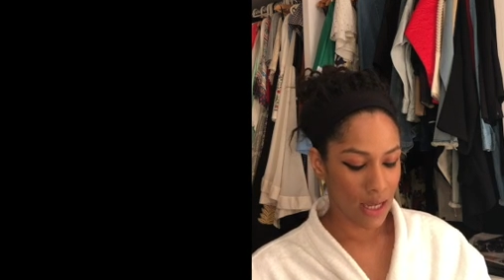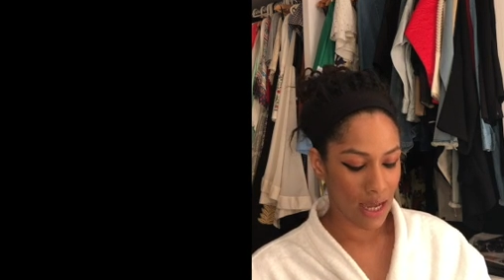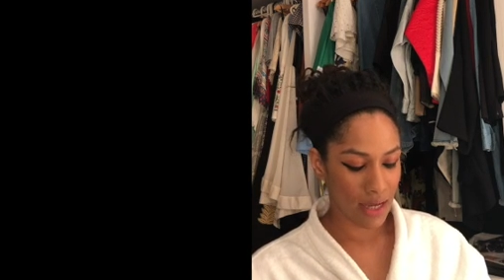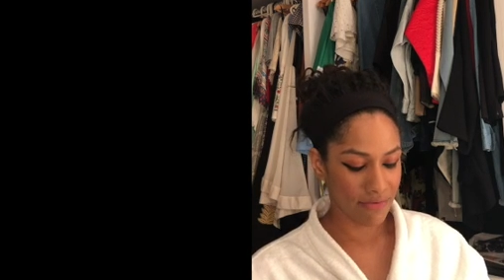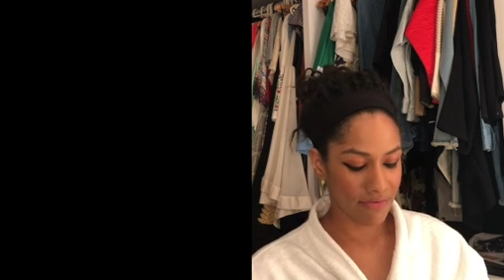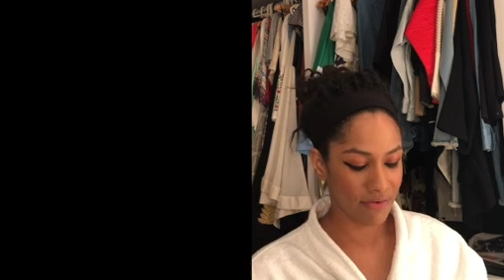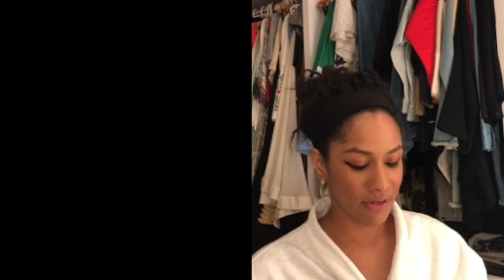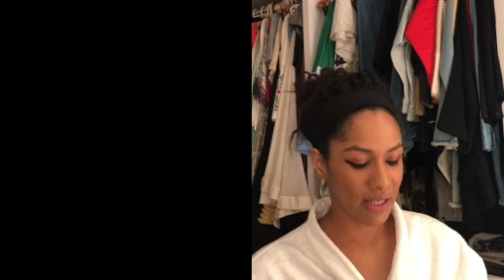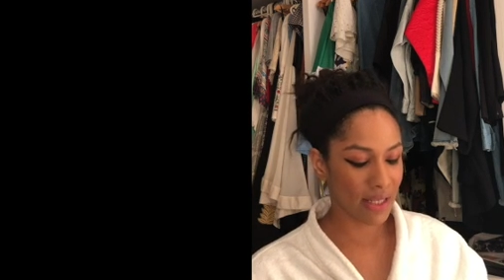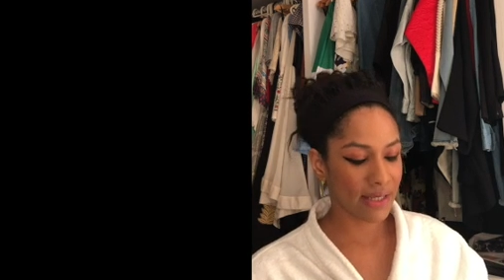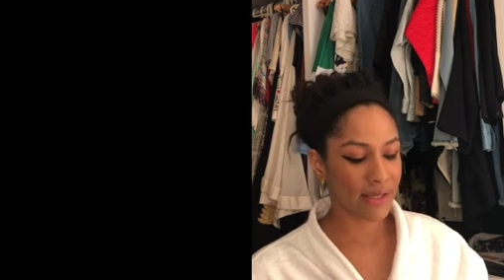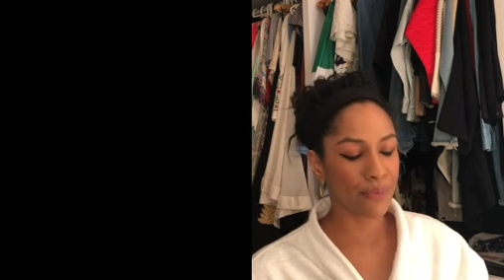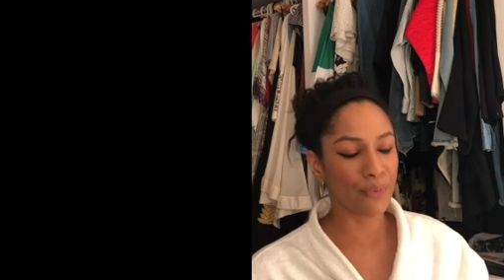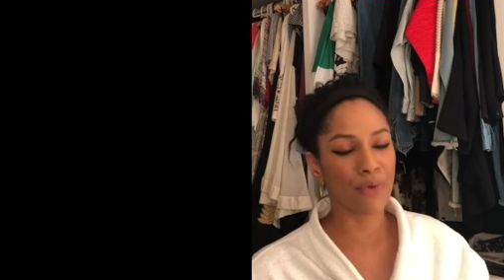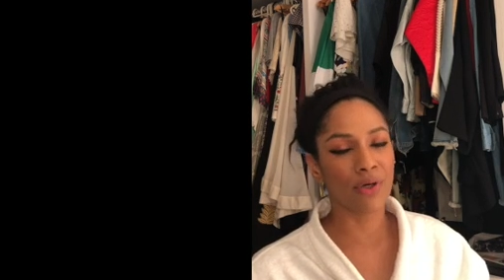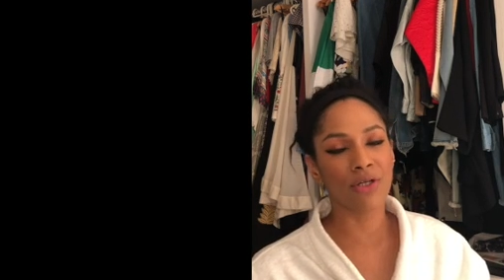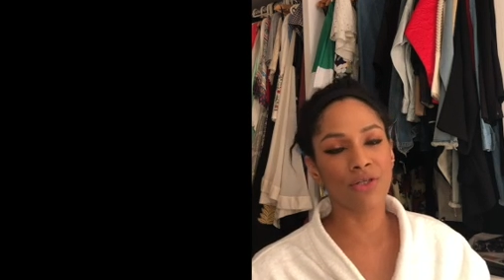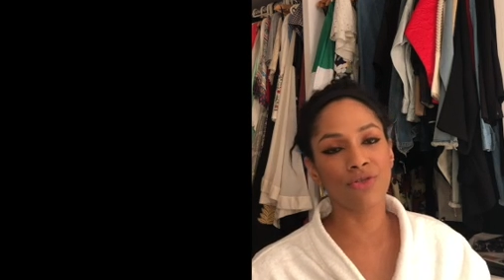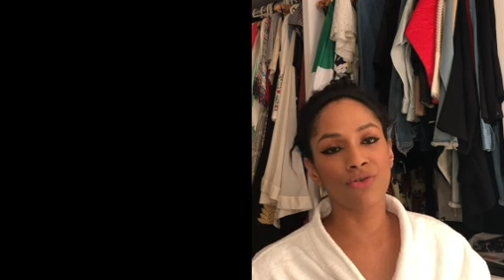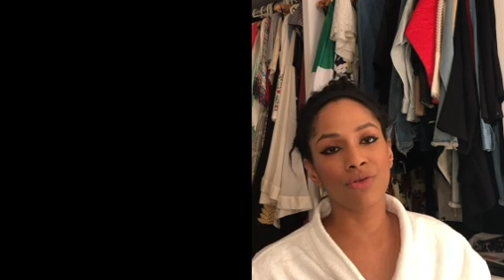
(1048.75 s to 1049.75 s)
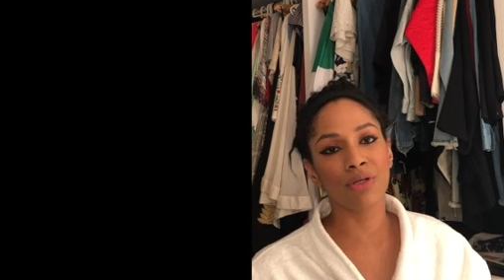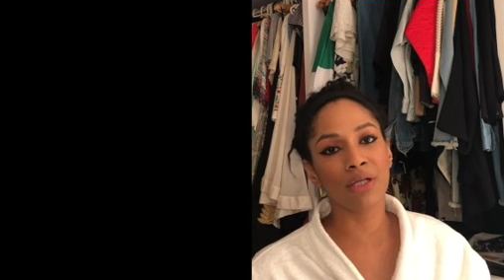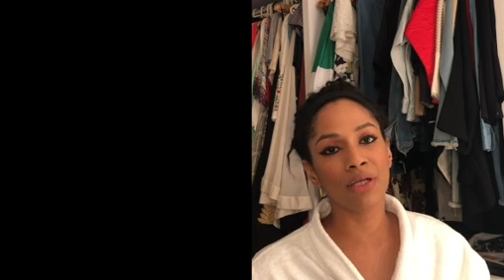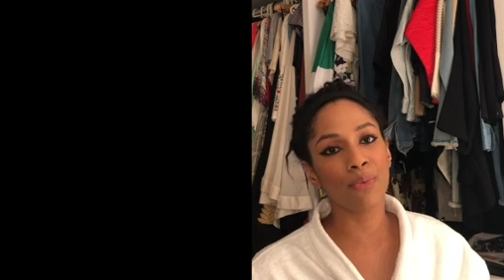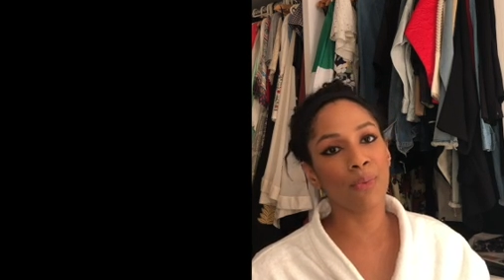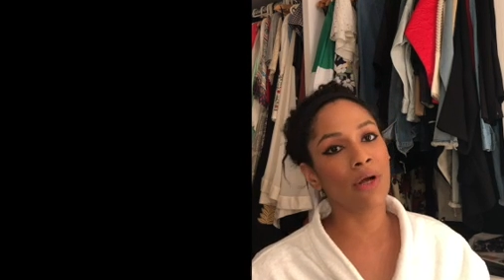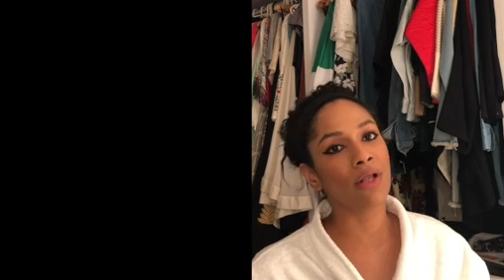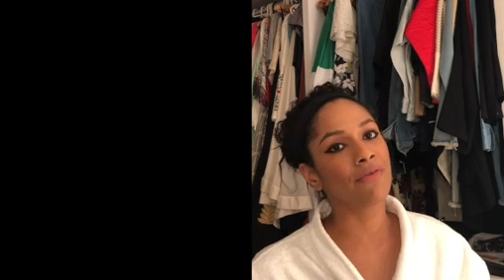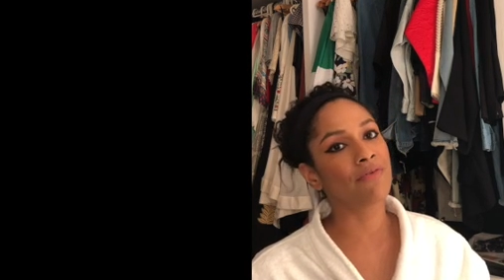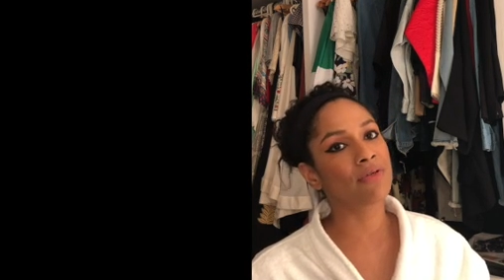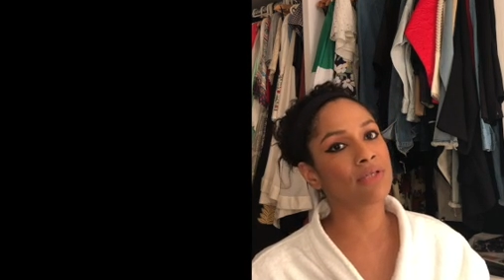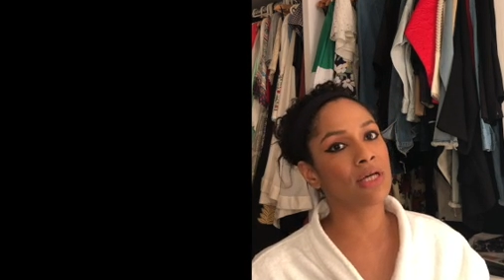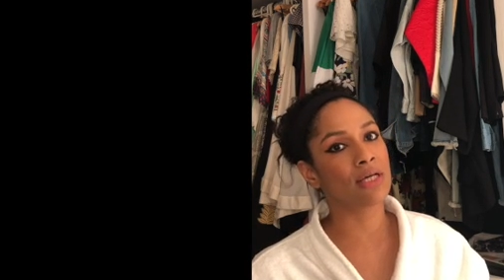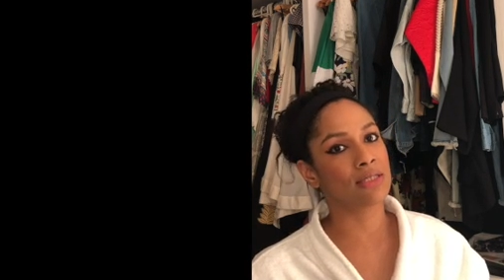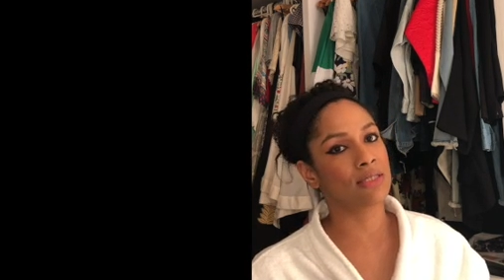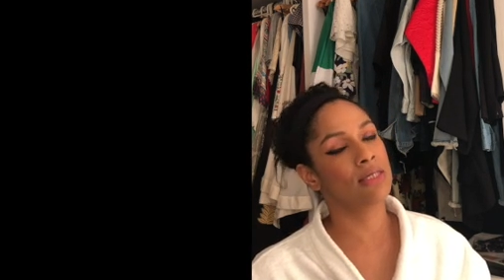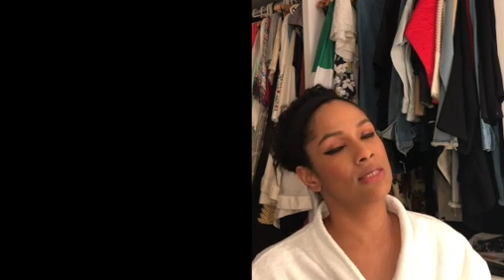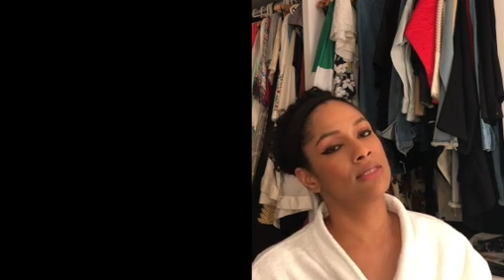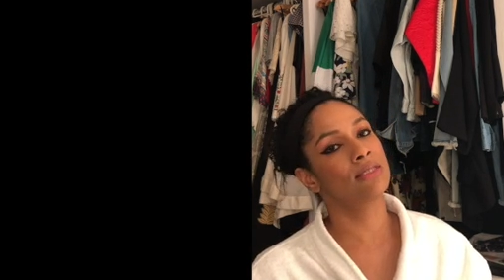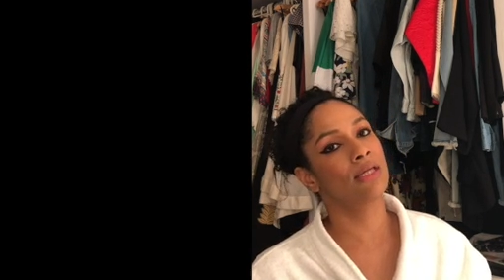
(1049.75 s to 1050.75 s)
I feel like it works really well for
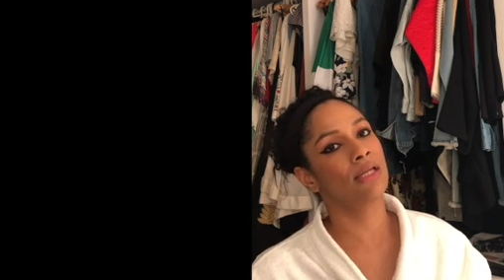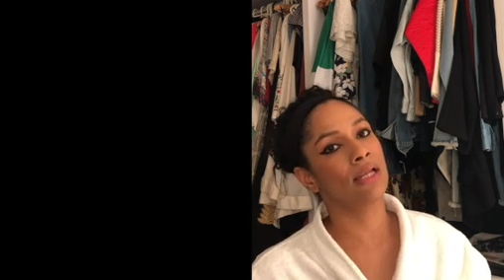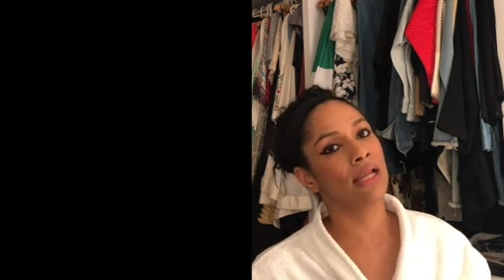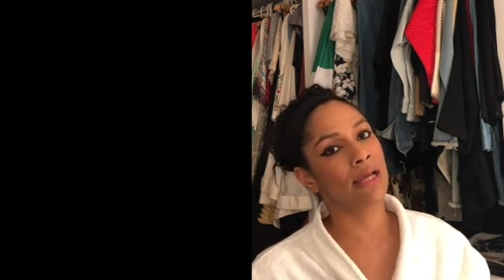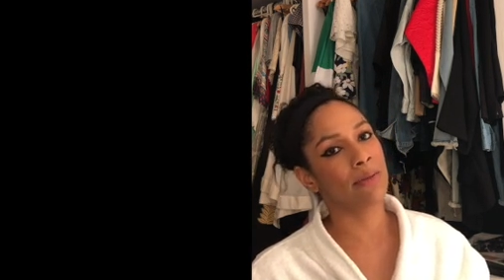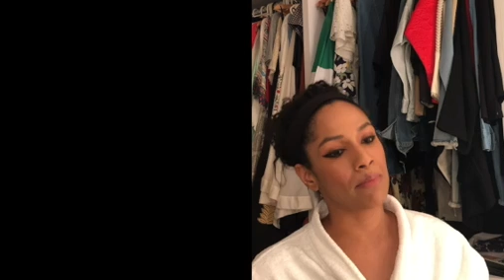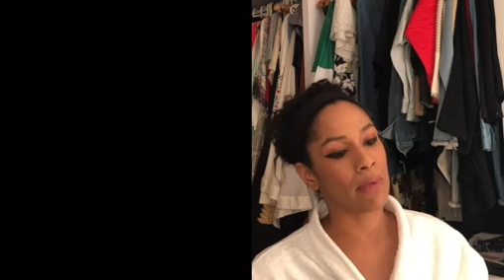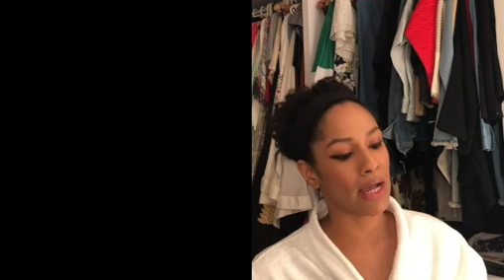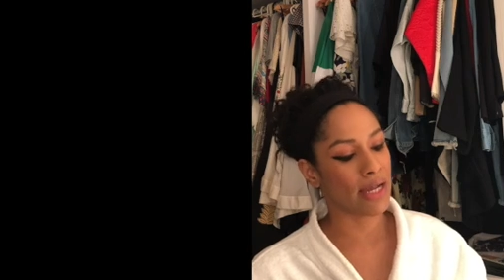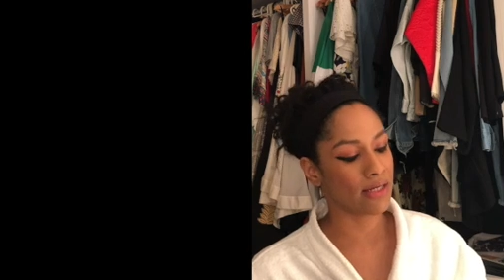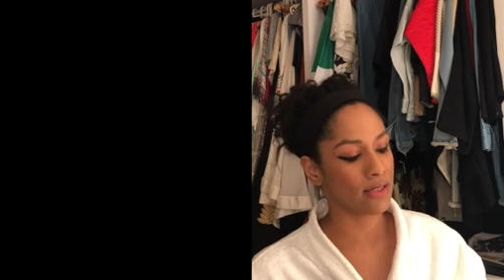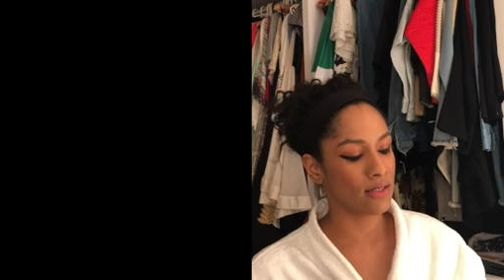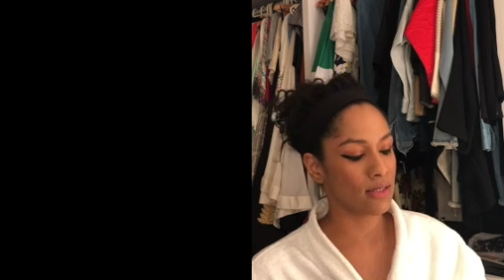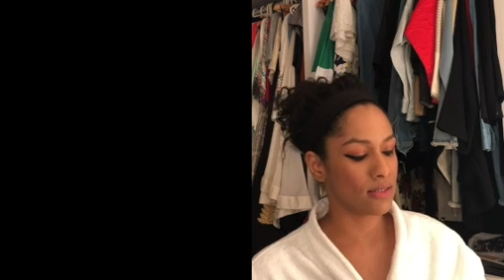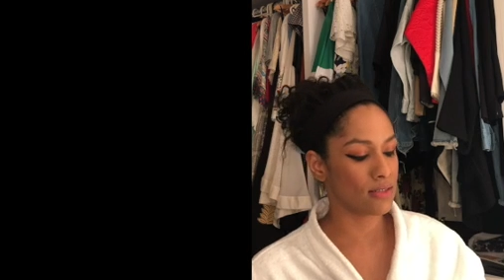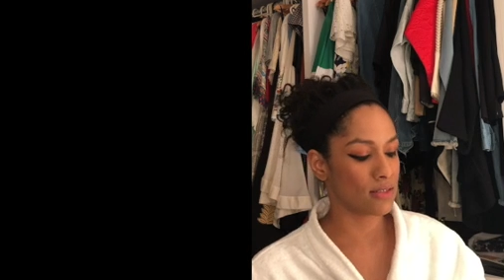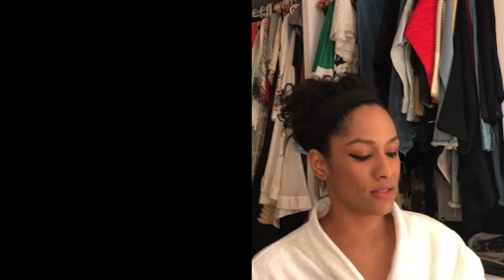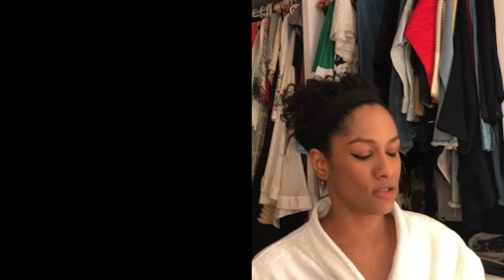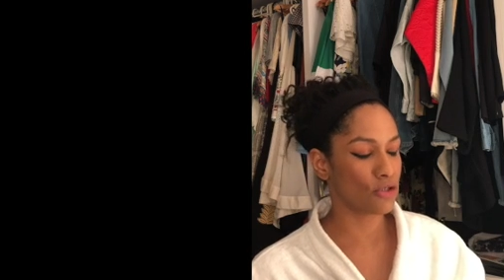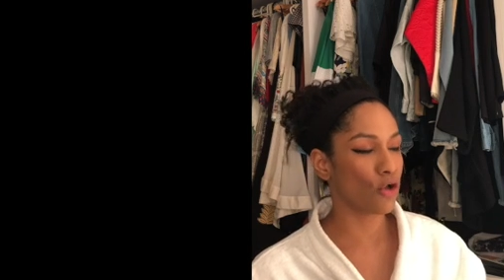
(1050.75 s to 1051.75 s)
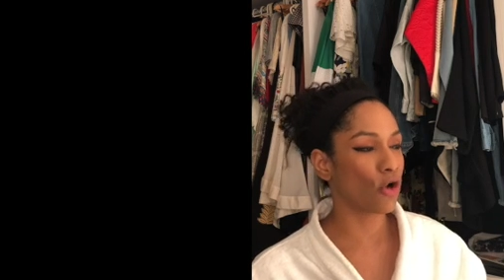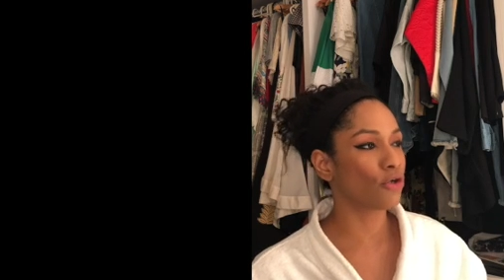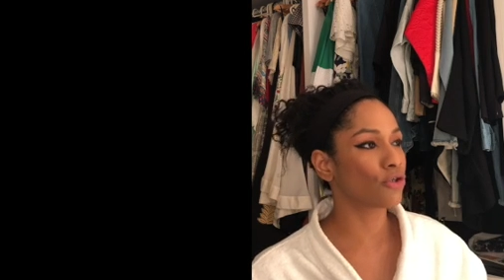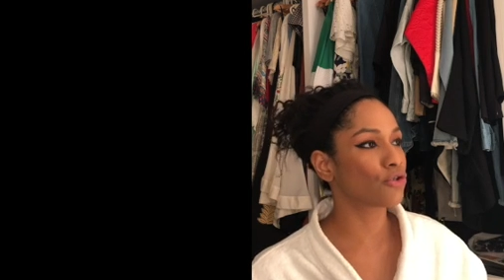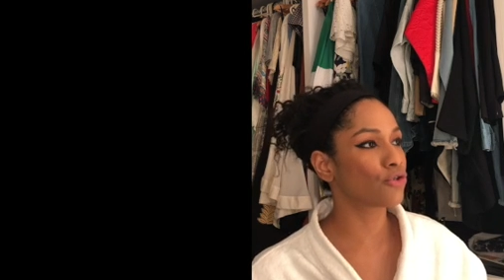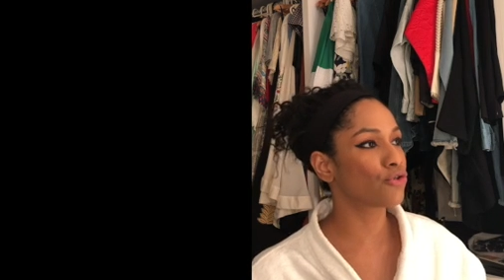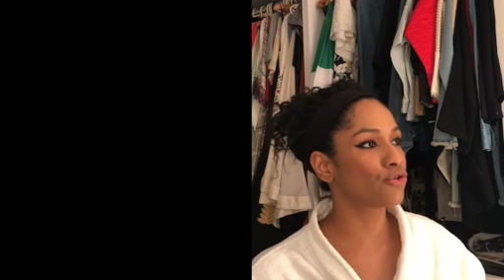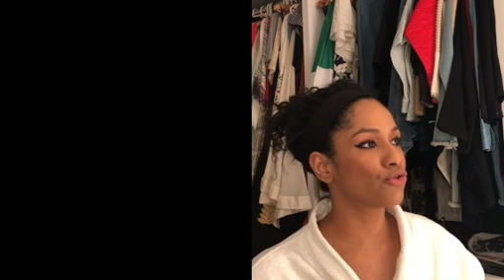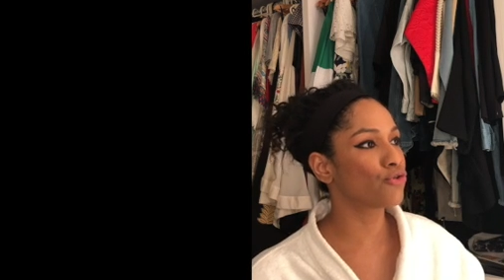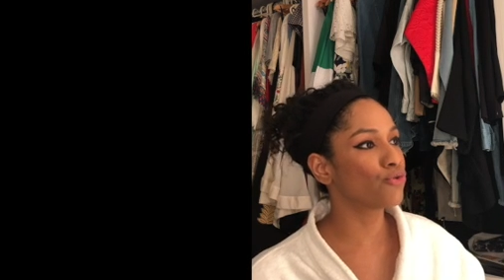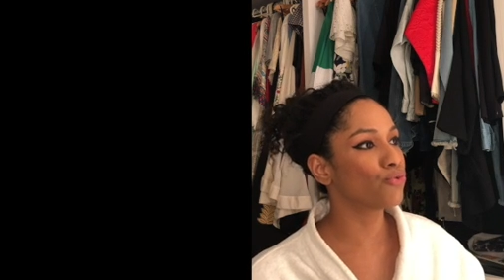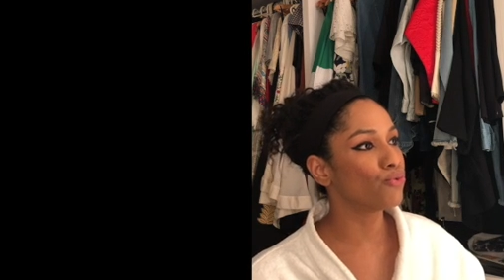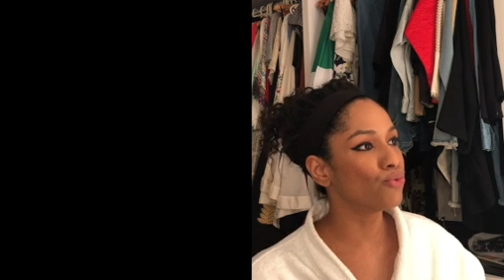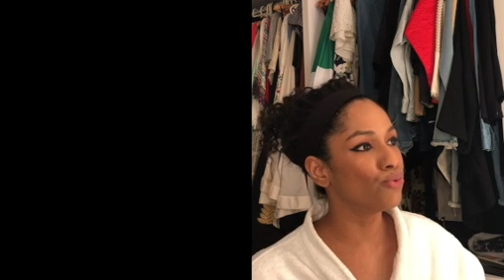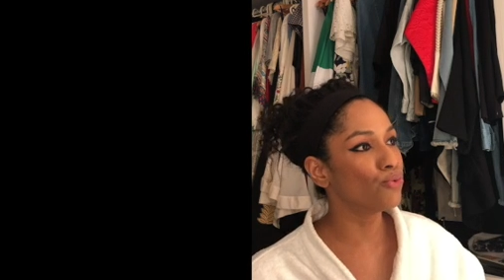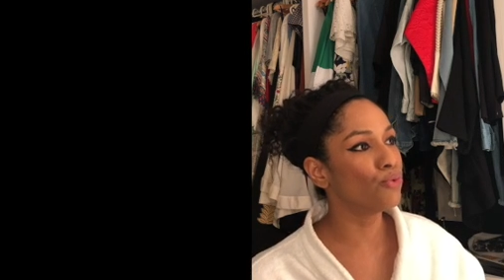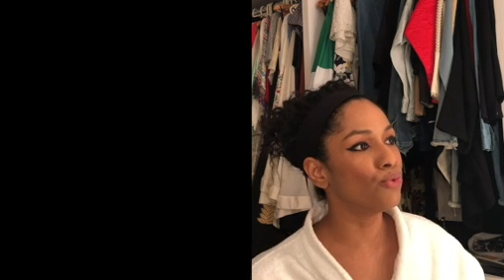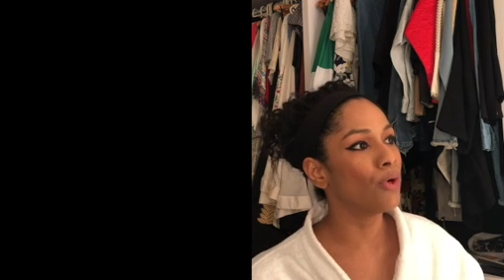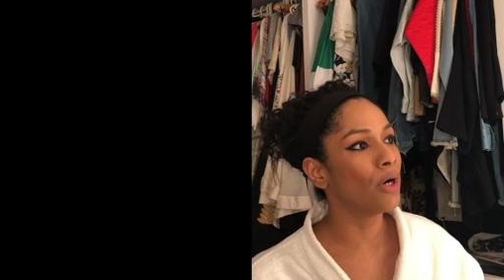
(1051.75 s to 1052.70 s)
dusky skin like mine, because it's not too